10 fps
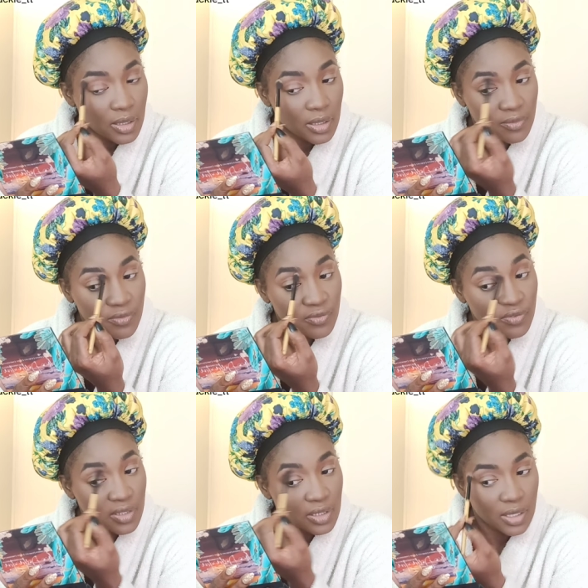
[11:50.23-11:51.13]
and
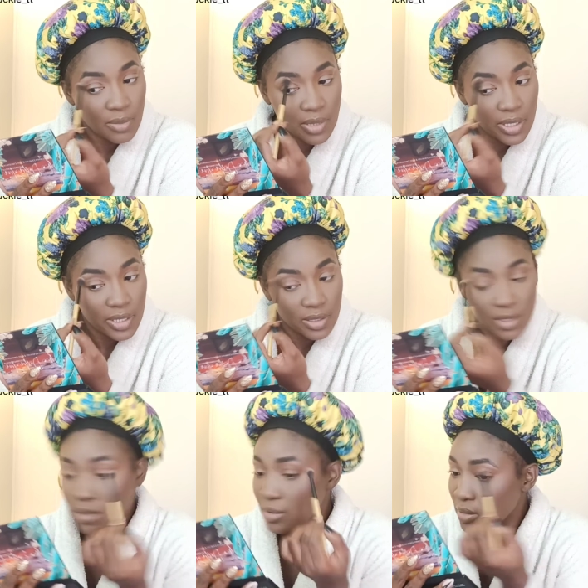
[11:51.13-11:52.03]
further
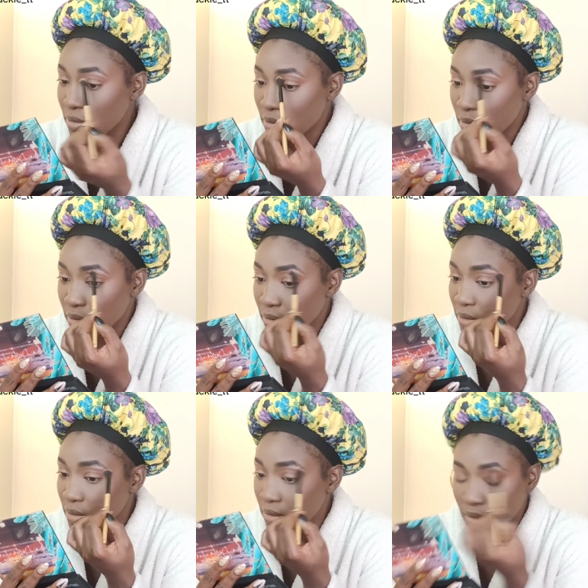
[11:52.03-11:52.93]
blended
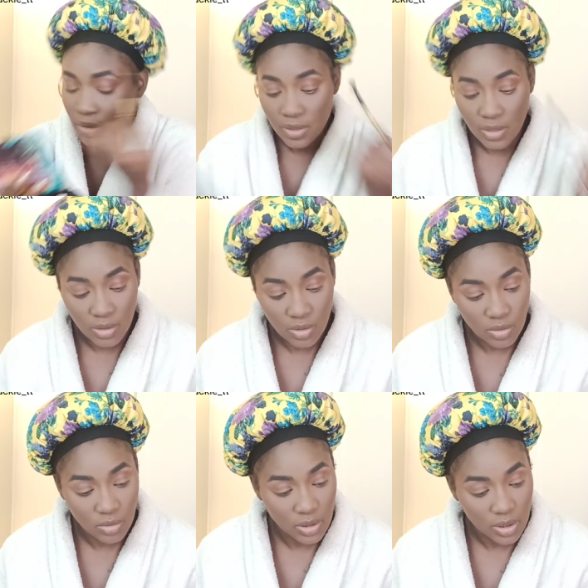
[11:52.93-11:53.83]

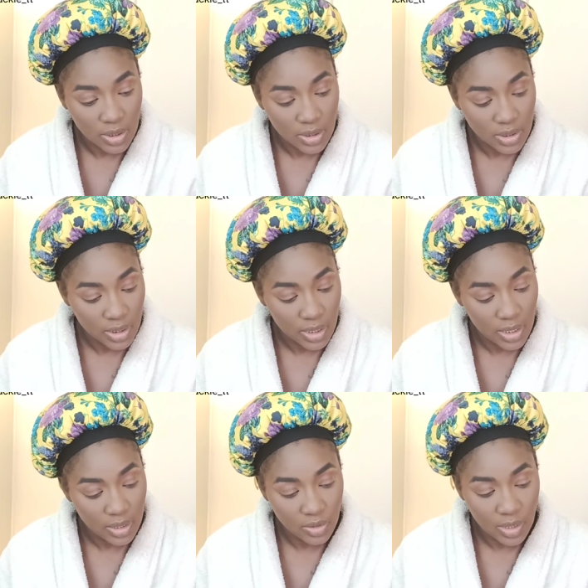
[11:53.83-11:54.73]
these two shades
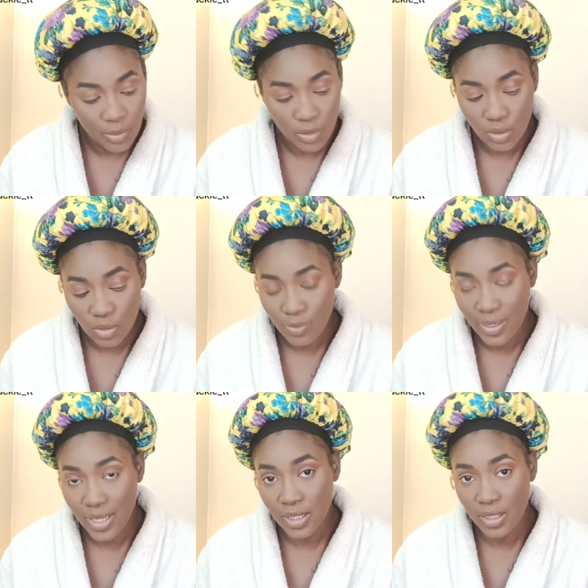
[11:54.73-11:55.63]
together so I'm gonna go
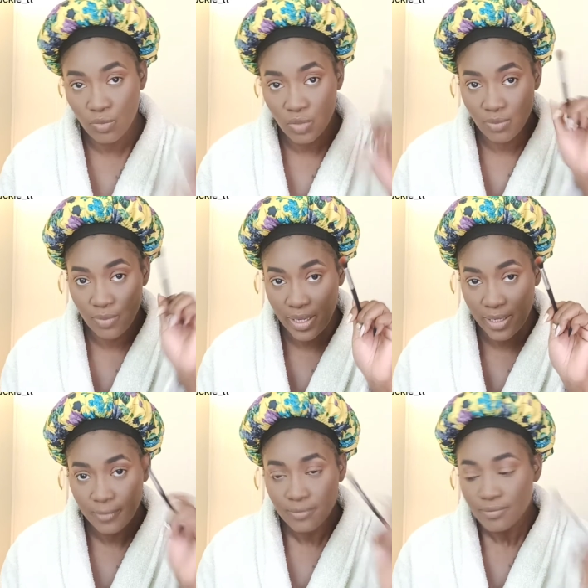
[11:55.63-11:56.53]
back in with
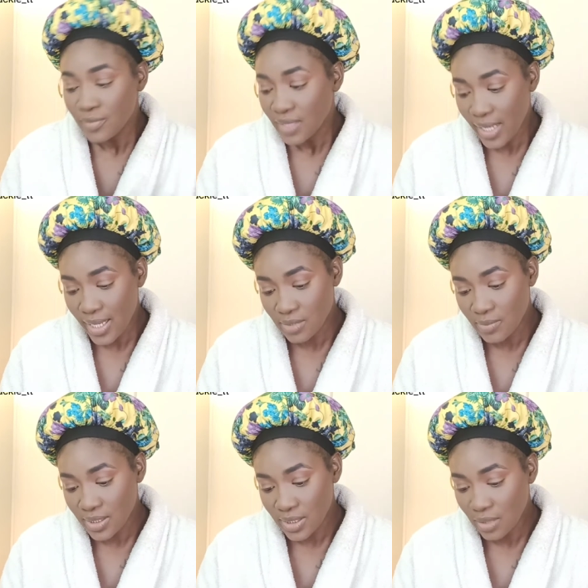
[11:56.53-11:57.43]
my
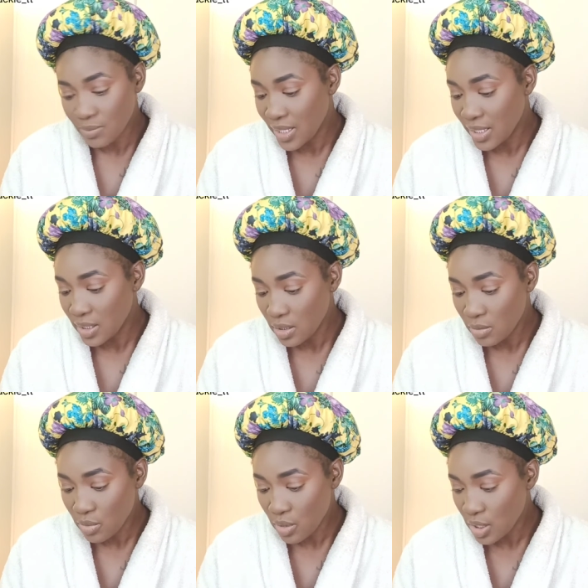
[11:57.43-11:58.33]
Kasmetiz
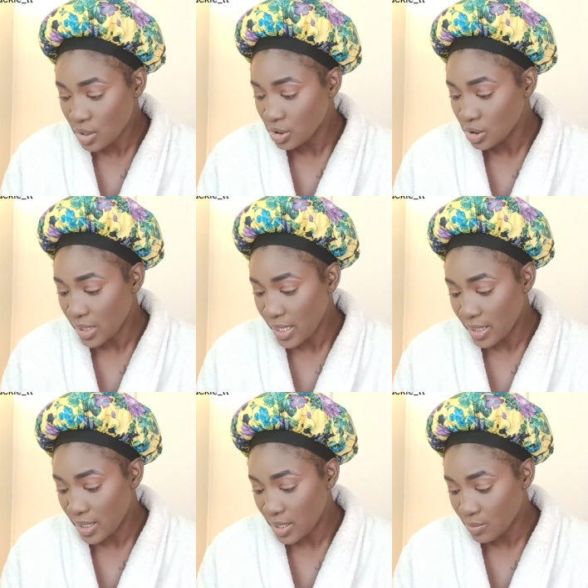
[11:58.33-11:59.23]
blending brush
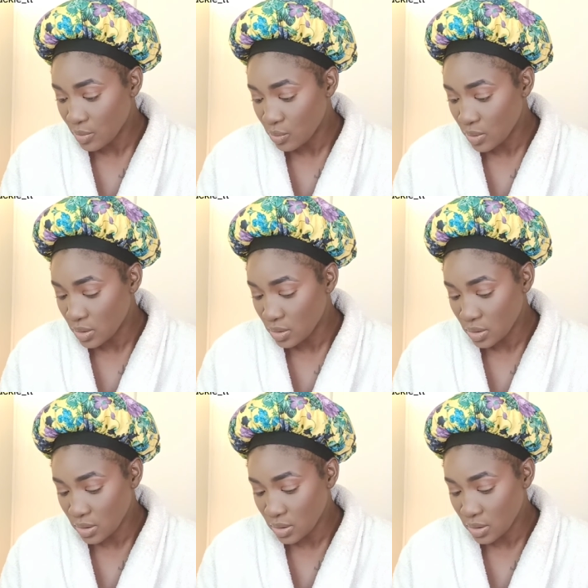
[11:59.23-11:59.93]
and I'm going